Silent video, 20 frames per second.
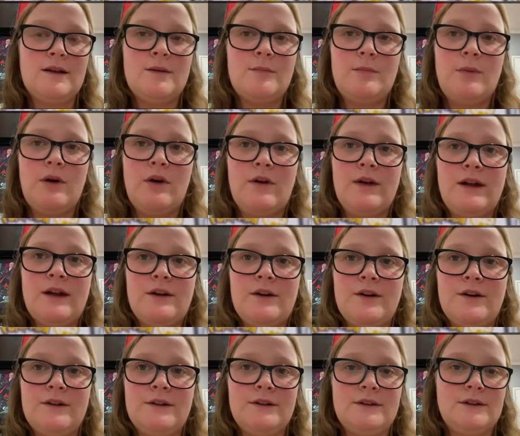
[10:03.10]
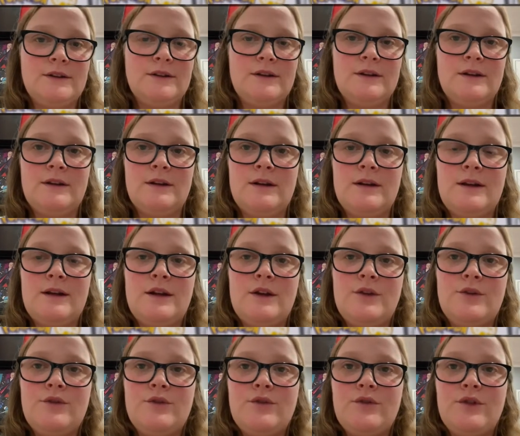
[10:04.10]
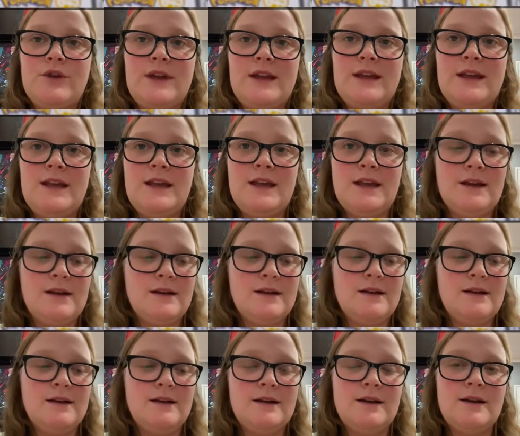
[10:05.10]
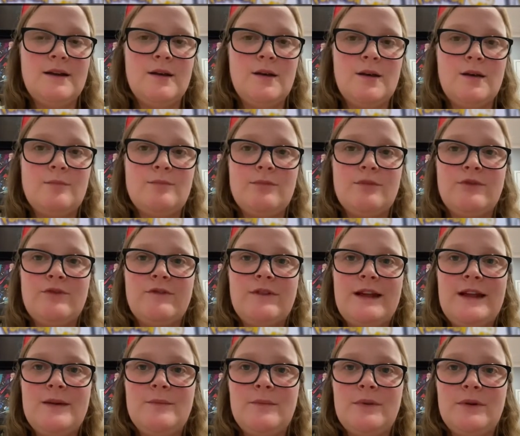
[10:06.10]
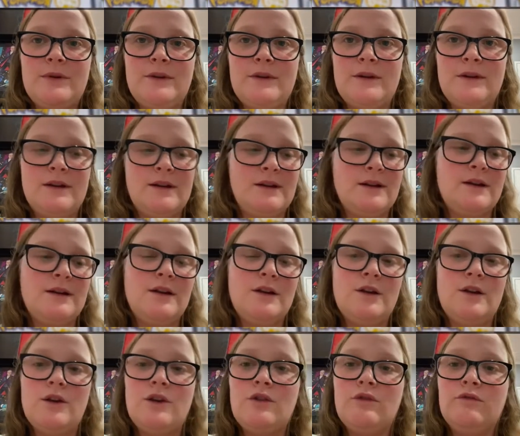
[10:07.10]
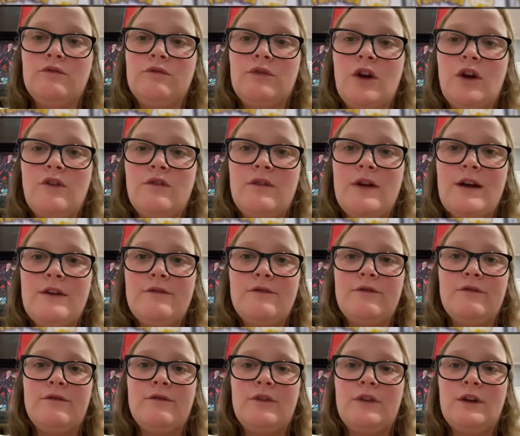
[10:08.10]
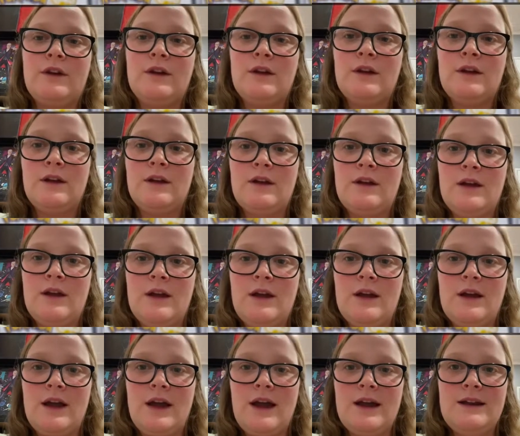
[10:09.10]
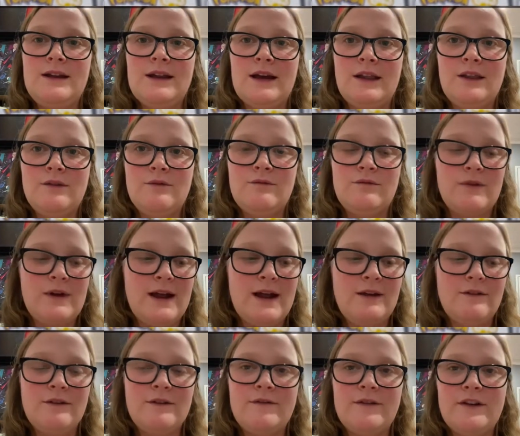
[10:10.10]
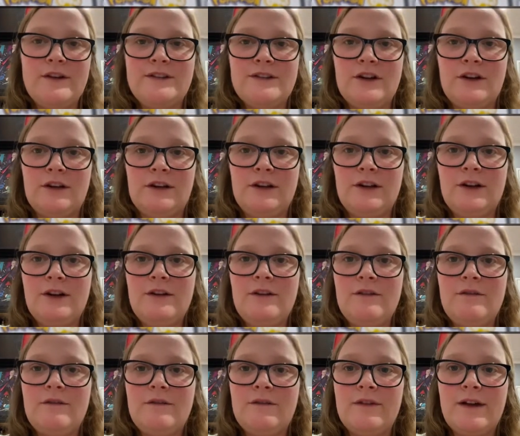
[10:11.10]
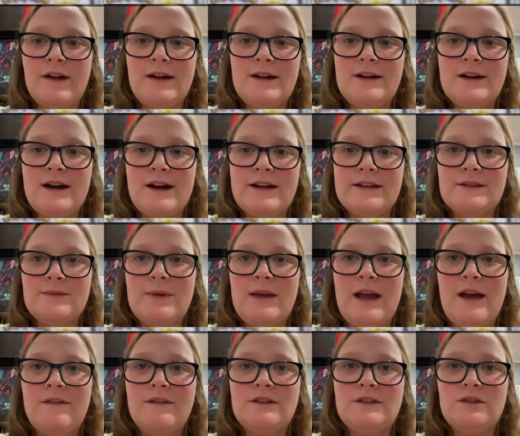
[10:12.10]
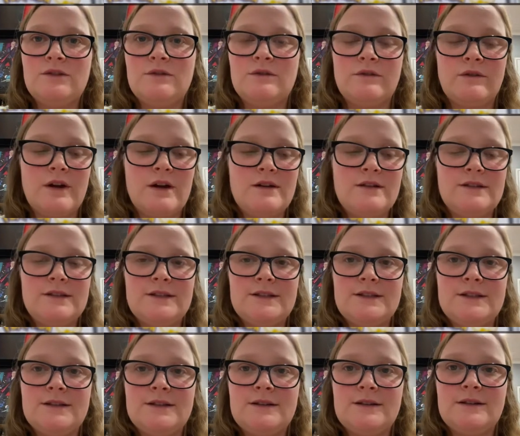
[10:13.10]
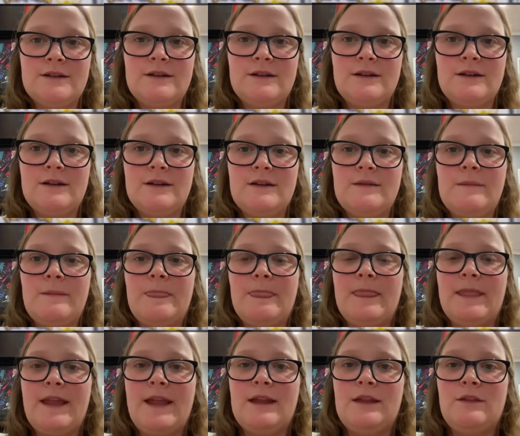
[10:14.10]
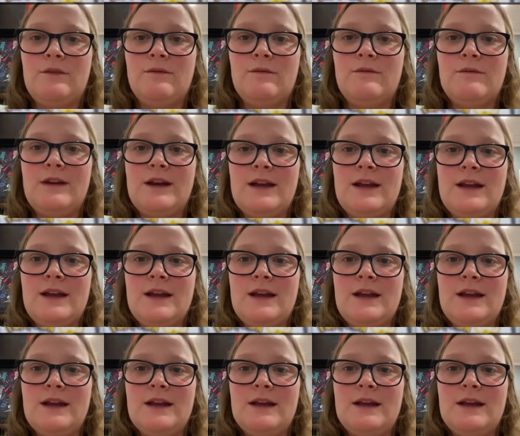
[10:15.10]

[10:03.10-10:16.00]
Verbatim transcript: Porygon, Grookey, Mareep, Rockruff, another rare reverse holo, very nice. We have a Tauros, And the rare